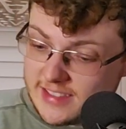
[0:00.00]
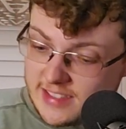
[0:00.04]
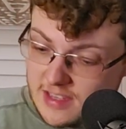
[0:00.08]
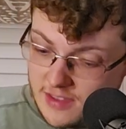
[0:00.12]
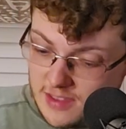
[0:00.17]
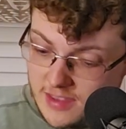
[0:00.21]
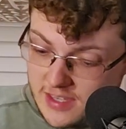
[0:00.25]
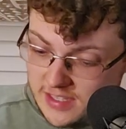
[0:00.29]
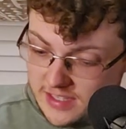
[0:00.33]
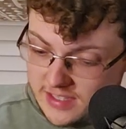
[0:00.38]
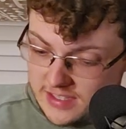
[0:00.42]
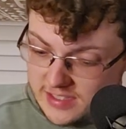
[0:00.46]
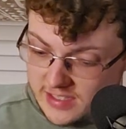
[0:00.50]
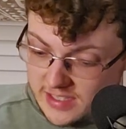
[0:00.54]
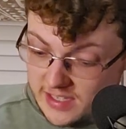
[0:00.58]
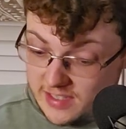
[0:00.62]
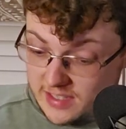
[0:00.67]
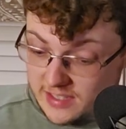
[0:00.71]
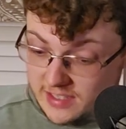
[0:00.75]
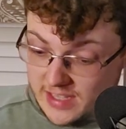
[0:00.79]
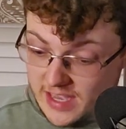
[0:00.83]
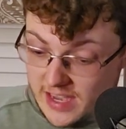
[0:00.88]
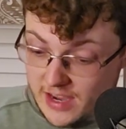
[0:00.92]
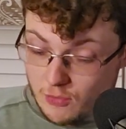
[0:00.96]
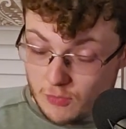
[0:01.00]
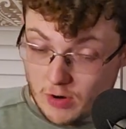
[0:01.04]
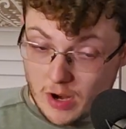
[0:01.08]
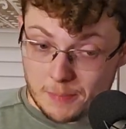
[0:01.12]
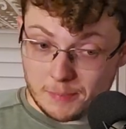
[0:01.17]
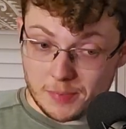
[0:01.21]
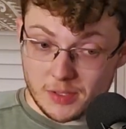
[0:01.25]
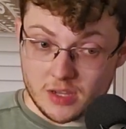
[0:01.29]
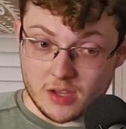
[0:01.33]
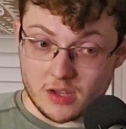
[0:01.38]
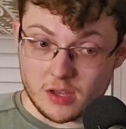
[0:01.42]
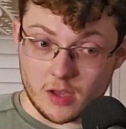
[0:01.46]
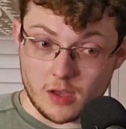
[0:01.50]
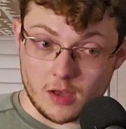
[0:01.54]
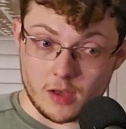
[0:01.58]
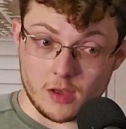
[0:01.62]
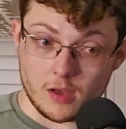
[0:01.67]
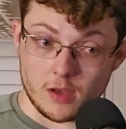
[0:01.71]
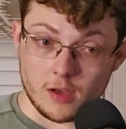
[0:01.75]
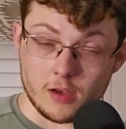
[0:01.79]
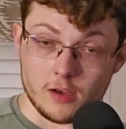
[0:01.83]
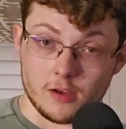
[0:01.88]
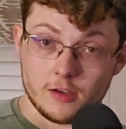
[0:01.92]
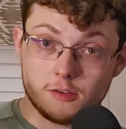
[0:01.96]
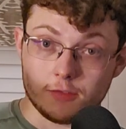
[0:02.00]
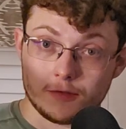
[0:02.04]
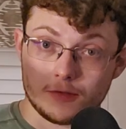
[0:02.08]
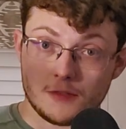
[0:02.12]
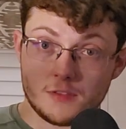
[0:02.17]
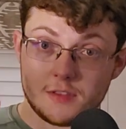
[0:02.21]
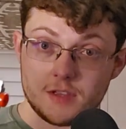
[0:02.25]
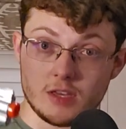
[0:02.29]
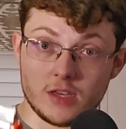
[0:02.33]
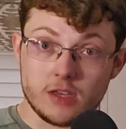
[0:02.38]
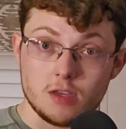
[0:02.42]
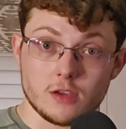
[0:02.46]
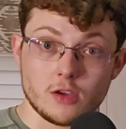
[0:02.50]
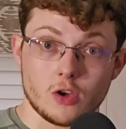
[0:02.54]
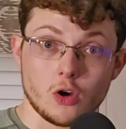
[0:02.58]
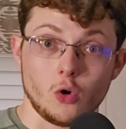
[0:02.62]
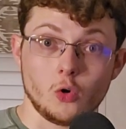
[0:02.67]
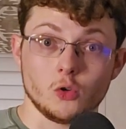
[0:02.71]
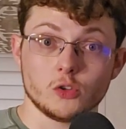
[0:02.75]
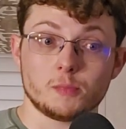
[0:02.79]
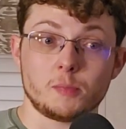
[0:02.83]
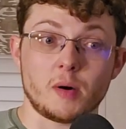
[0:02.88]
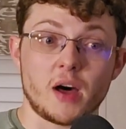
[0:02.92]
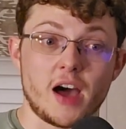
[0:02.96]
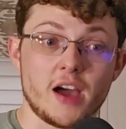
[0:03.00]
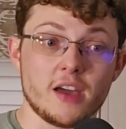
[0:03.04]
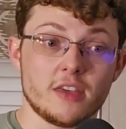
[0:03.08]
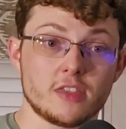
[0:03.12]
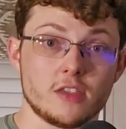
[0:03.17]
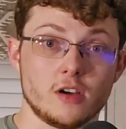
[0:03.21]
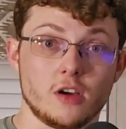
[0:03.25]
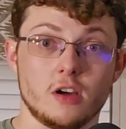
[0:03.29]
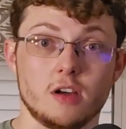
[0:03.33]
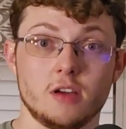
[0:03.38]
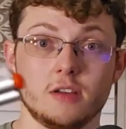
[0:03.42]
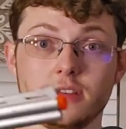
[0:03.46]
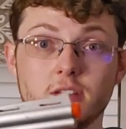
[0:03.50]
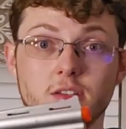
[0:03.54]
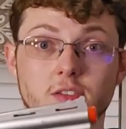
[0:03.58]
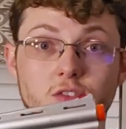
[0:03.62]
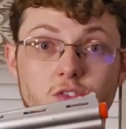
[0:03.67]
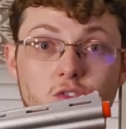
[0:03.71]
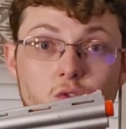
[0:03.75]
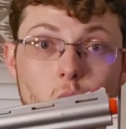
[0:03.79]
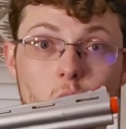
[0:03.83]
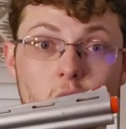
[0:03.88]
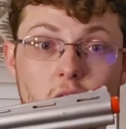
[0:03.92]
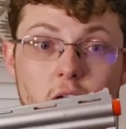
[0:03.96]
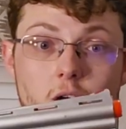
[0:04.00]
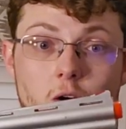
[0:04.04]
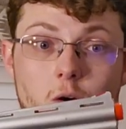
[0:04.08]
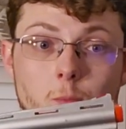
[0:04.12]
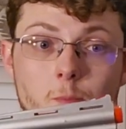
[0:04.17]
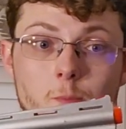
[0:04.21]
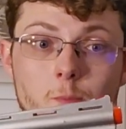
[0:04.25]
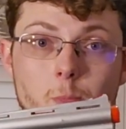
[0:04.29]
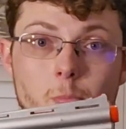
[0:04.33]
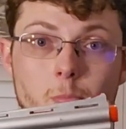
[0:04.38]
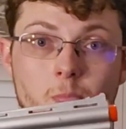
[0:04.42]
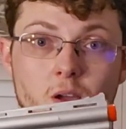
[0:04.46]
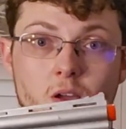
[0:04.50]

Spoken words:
as this is a replica of the Colt Python as well.